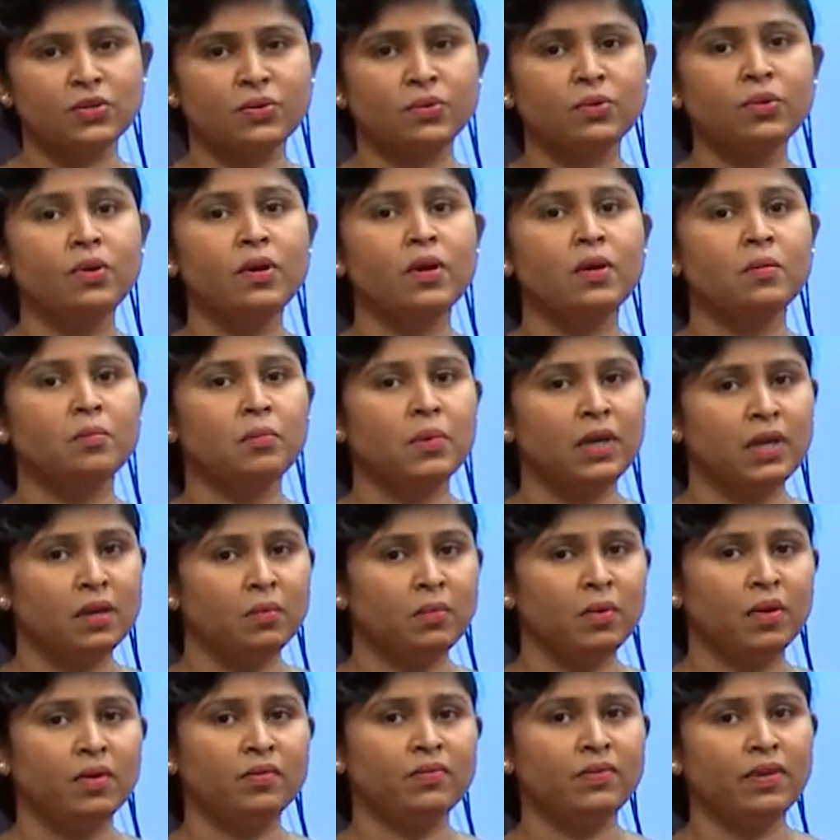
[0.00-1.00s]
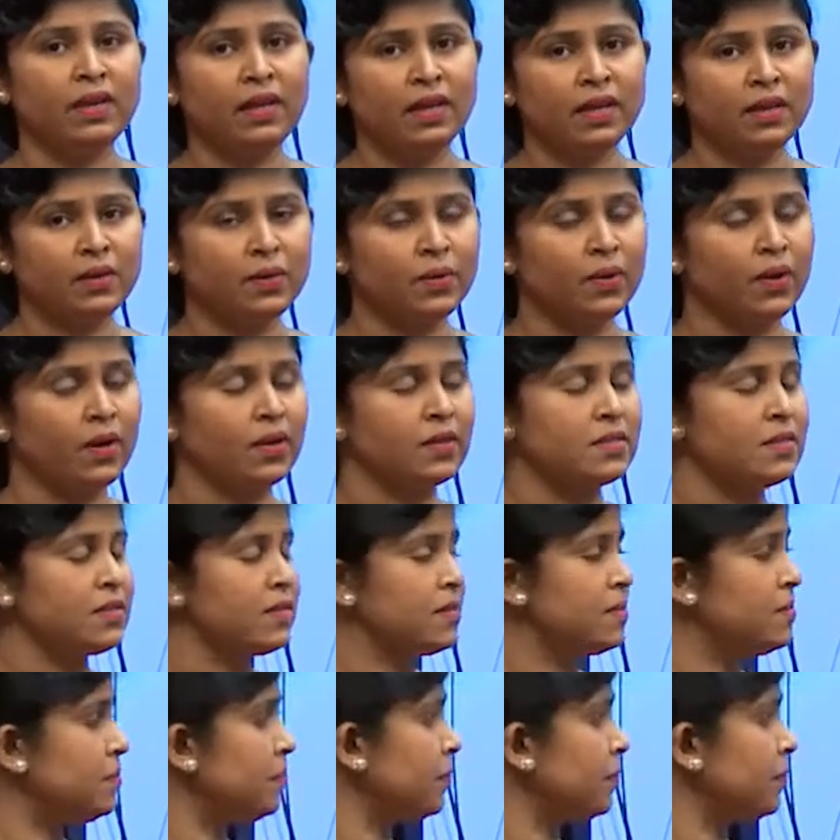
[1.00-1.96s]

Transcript: to metamorphic rocks.